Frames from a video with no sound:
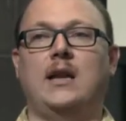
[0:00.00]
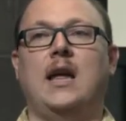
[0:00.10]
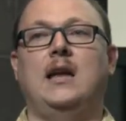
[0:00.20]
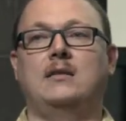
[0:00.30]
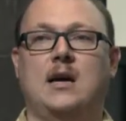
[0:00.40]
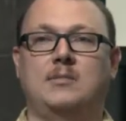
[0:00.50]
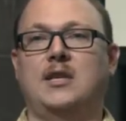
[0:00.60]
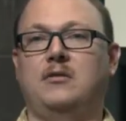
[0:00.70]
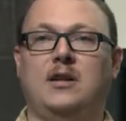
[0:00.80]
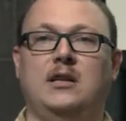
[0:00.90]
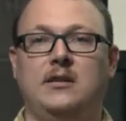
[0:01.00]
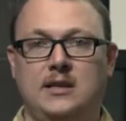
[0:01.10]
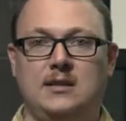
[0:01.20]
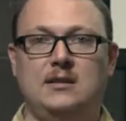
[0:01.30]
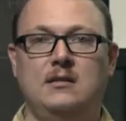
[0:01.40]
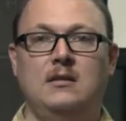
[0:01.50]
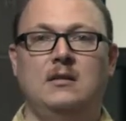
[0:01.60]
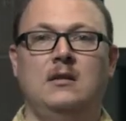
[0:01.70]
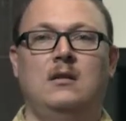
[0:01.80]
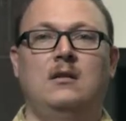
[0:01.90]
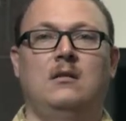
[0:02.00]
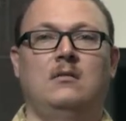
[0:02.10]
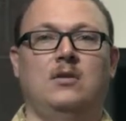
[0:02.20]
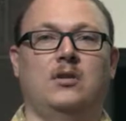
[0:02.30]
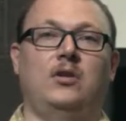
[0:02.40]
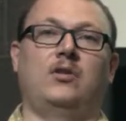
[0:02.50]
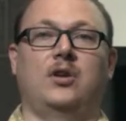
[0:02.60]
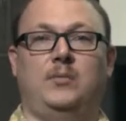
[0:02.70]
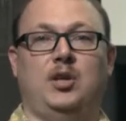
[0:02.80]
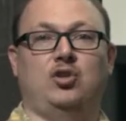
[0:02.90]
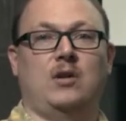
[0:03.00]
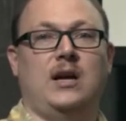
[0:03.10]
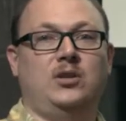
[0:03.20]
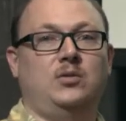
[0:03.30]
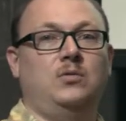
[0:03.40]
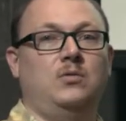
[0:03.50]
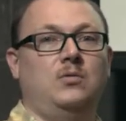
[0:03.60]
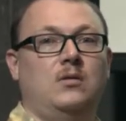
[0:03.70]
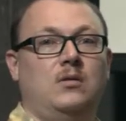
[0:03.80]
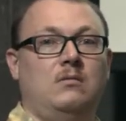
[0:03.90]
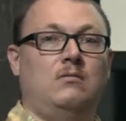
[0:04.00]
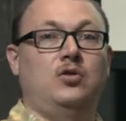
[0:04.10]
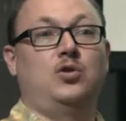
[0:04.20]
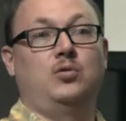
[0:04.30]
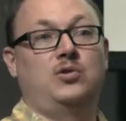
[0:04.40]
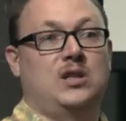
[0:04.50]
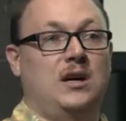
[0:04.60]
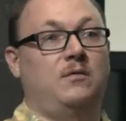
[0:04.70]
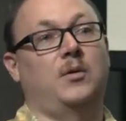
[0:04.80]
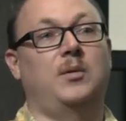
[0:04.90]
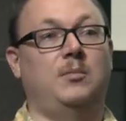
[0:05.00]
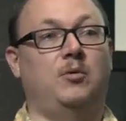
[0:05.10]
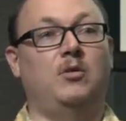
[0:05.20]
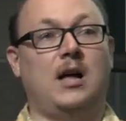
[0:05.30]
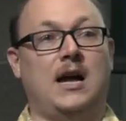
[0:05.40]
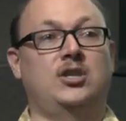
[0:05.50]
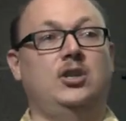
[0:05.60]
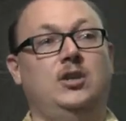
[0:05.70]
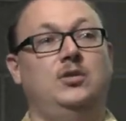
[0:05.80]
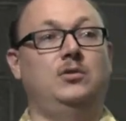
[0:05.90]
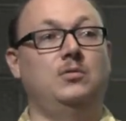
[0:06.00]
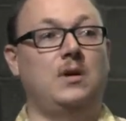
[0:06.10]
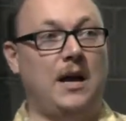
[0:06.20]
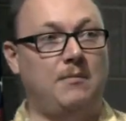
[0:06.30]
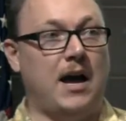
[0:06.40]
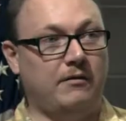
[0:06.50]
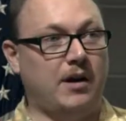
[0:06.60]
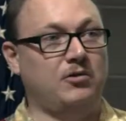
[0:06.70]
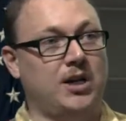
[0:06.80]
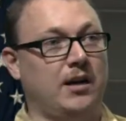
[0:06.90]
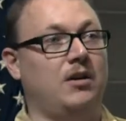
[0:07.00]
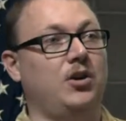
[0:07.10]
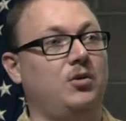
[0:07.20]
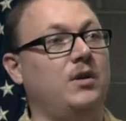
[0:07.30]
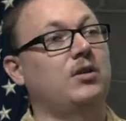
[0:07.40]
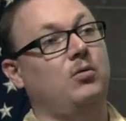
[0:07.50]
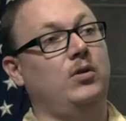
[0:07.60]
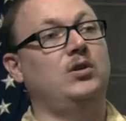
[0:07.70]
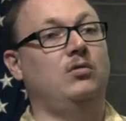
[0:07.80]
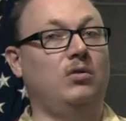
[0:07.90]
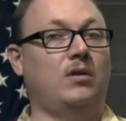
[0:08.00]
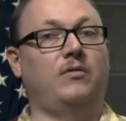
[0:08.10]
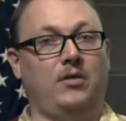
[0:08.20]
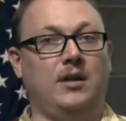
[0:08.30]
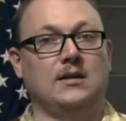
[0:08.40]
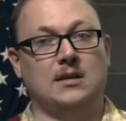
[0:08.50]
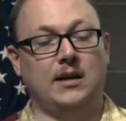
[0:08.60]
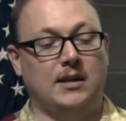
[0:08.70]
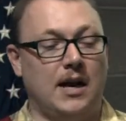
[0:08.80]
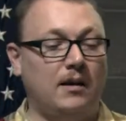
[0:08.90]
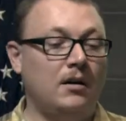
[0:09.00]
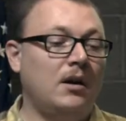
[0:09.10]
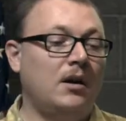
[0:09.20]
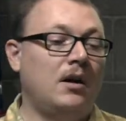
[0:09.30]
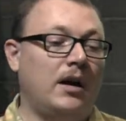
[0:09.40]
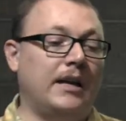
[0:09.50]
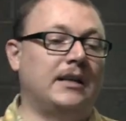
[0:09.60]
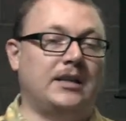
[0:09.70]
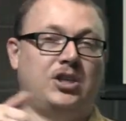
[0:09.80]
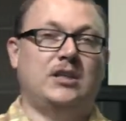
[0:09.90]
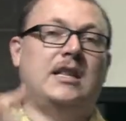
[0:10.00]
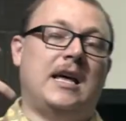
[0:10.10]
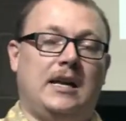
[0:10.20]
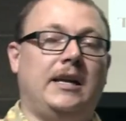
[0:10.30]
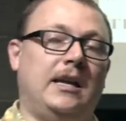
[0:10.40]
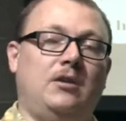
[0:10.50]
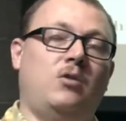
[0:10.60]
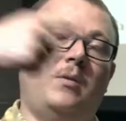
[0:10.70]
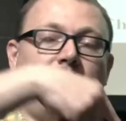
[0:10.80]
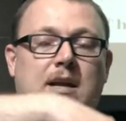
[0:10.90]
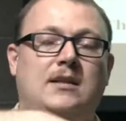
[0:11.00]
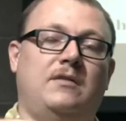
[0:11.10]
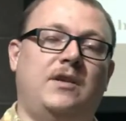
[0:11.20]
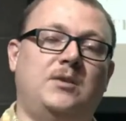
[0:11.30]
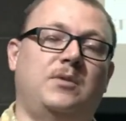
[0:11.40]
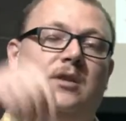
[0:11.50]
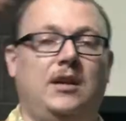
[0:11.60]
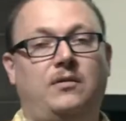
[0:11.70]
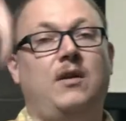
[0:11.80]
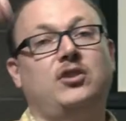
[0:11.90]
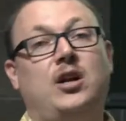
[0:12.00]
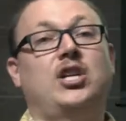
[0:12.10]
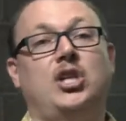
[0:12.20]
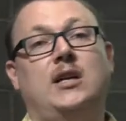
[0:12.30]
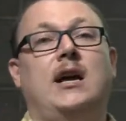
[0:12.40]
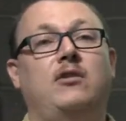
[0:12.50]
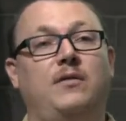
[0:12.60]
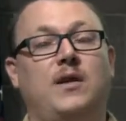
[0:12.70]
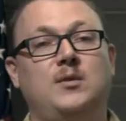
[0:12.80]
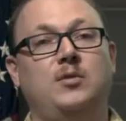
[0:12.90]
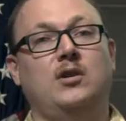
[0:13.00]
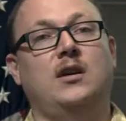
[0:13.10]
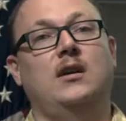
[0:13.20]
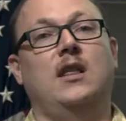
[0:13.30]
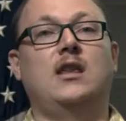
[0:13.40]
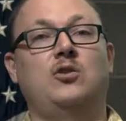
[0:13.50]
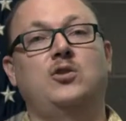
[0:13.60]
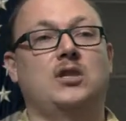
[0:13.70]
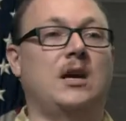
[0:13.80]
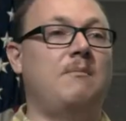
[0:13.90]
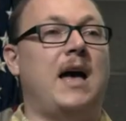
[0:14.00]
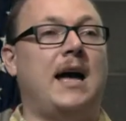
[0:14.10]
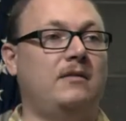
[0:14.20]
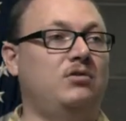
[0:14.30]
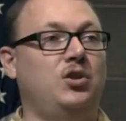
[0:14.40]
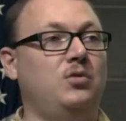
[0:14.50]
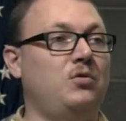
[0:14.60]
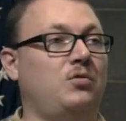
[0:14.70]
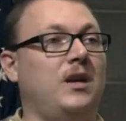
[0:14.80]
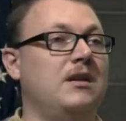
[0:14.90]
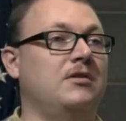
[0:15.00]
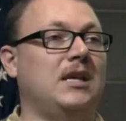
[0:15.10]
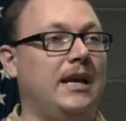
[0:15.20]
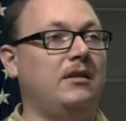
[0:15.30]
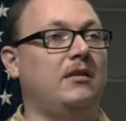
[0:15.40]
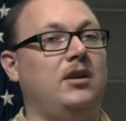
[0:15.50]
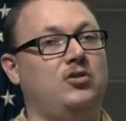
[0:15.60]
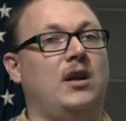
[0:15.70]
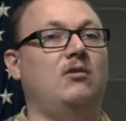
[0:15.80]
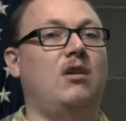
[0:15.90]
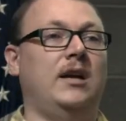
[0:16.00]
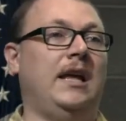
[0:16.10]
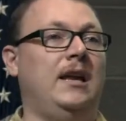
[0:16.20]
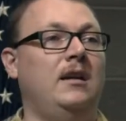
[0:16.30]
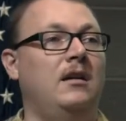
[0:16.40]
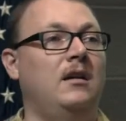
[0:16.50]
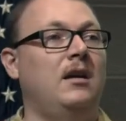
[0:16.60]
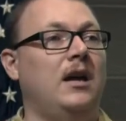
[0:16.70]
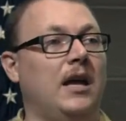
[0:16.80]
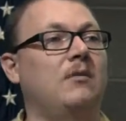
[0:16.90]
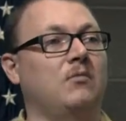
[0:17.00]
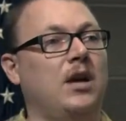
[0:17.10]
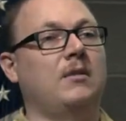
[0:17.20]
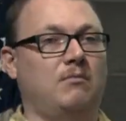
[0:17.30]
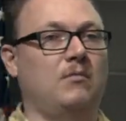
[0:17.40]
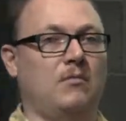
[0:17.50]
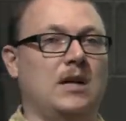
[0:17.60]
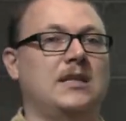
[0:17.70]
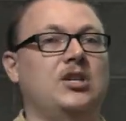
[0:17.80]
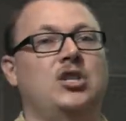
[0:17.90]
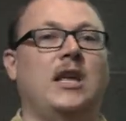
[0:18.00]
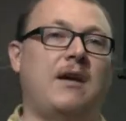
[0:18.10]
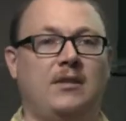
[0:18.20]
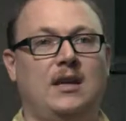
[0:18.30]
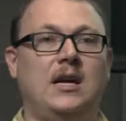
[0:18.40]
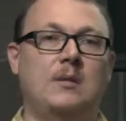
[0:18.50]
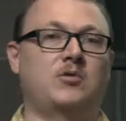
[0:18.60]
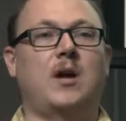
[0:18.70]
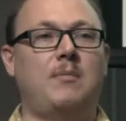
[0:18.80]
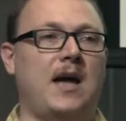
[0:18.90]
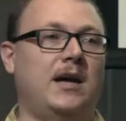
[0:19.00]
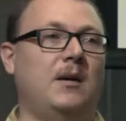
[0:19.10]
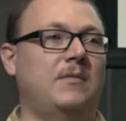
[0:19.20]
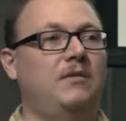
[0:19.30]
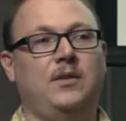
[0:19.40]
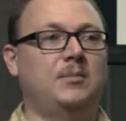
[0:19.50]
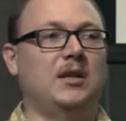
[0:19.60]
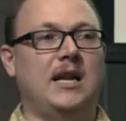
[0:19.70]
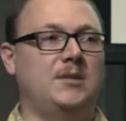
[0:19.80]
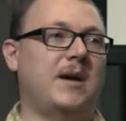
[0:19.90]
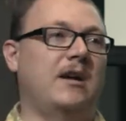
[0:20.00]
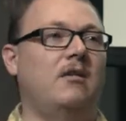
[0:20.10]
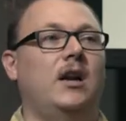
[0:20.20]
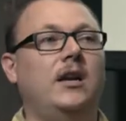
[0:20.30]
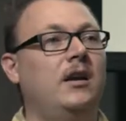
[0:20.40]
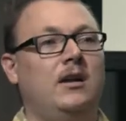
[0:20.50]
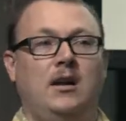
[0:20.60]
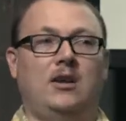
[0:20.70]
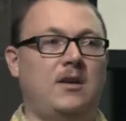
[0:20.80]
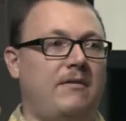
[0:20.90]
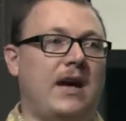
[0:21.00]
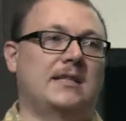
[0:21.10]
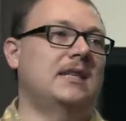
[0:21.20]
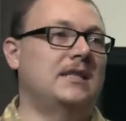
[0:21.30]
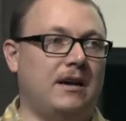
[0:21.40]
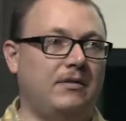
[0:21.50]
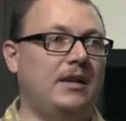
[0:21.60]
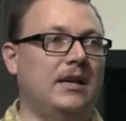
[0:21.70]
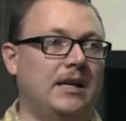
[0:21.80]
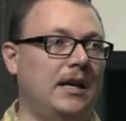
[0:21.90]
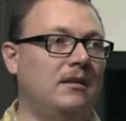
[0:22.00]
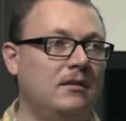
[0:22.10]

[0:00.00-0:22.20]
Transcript: A top secret clearance? There, you're going to be trying to do stuff where people will actually do a background check on you and they're going to look for things like that. In addition to that, again, going back to the Facebook thing, if you ever try to shut down your Facebook and then you just come back two, three years later and try to log in, it, it essentially everything comes right back up. They flip the lights back on and you have access to everything again.